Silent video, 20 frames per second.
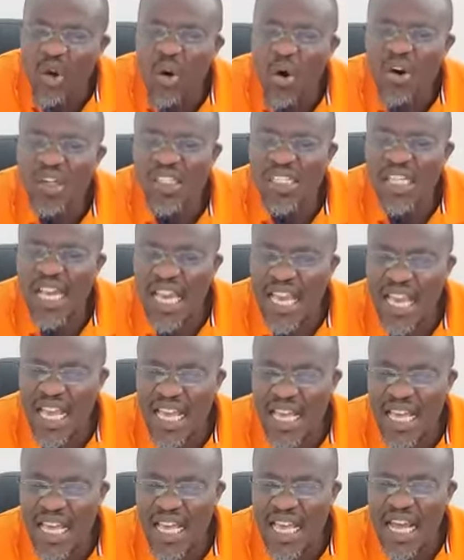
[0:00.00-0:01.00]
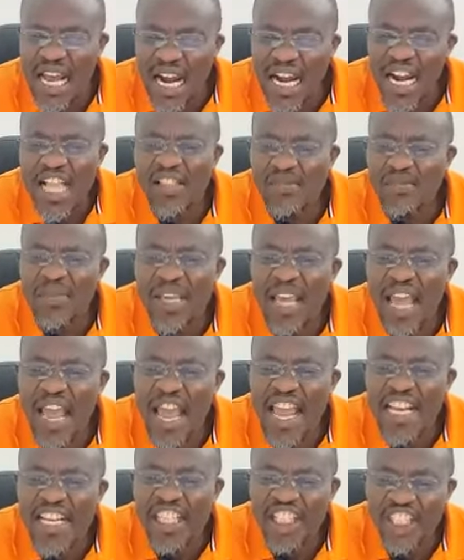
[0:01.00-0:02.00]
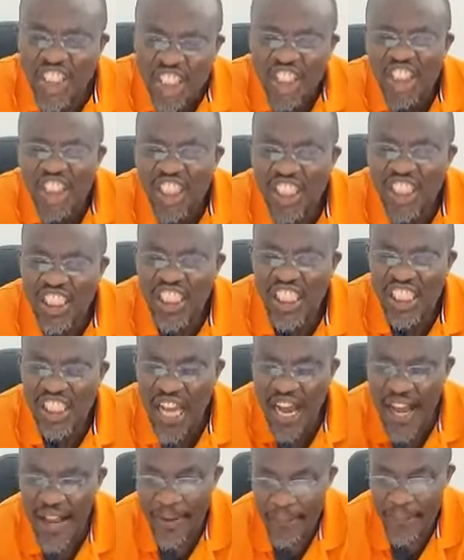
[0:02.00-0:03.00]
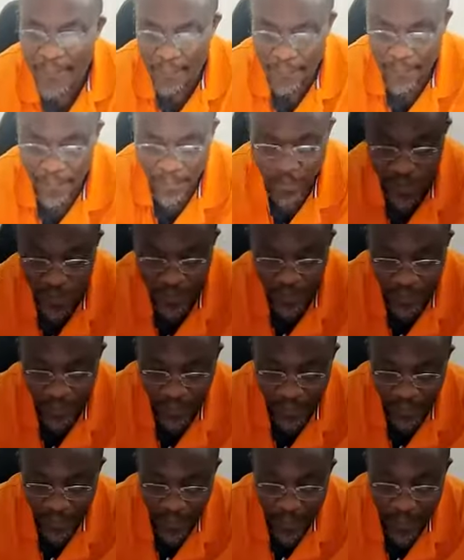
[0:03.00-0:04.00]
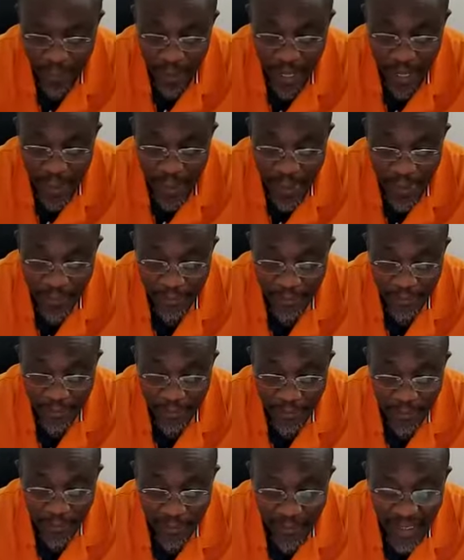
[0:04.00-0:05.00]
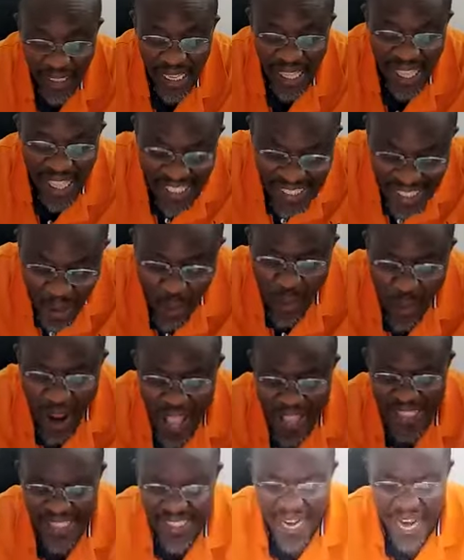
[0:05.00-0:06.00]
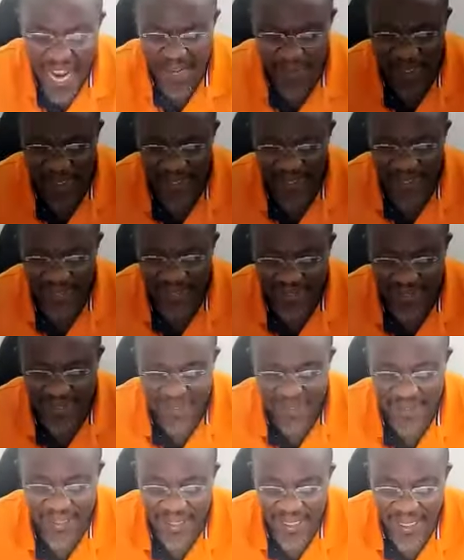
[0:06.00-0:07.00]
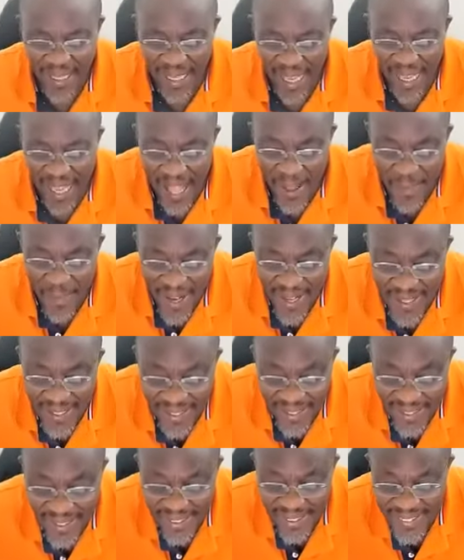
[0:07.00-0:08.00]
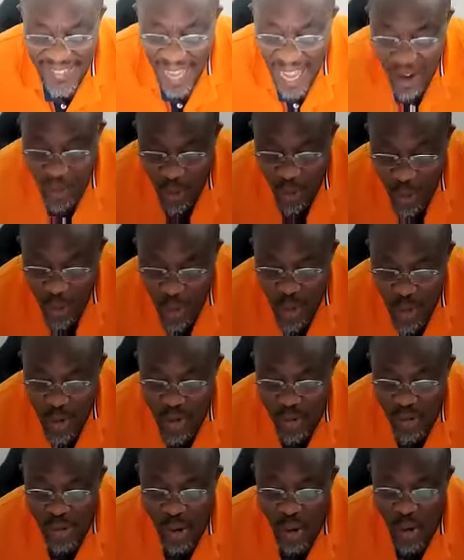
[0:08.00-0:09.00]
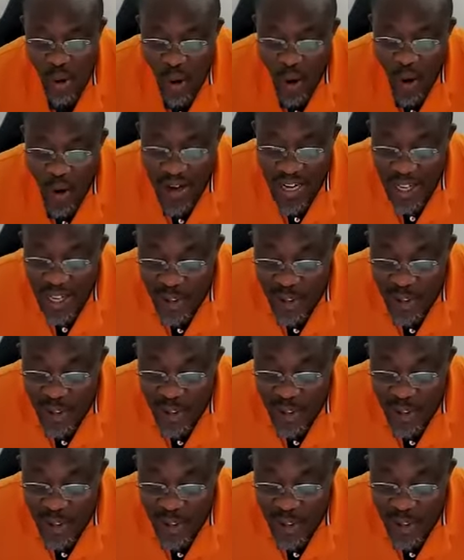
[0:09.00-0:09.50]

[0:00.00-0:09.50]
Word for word: God say, hey, let me enrich this guy. Amen. He said, what garment? Amen that close all the